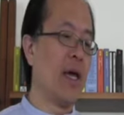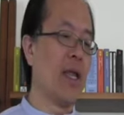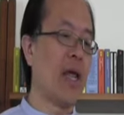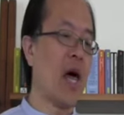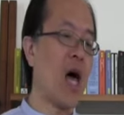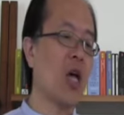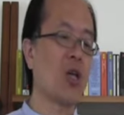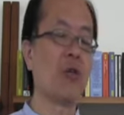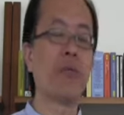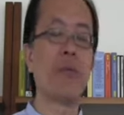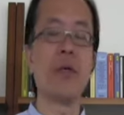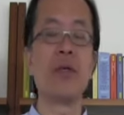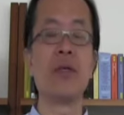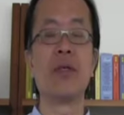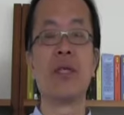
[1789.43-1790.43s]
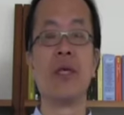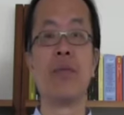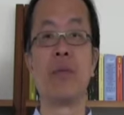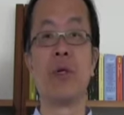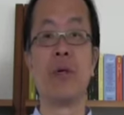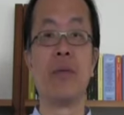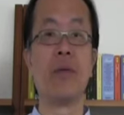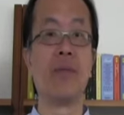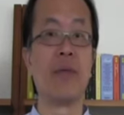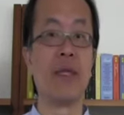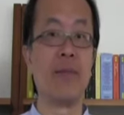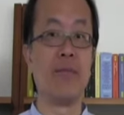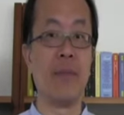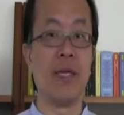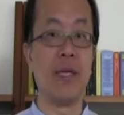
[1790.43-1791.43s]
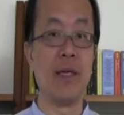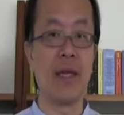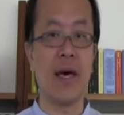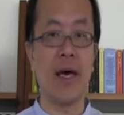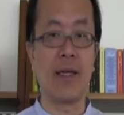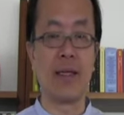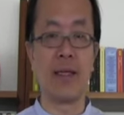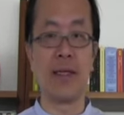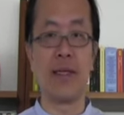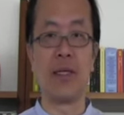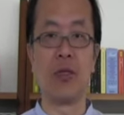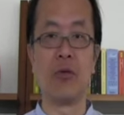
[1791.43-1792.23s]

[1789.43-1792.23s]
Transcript: An occupancy premium means that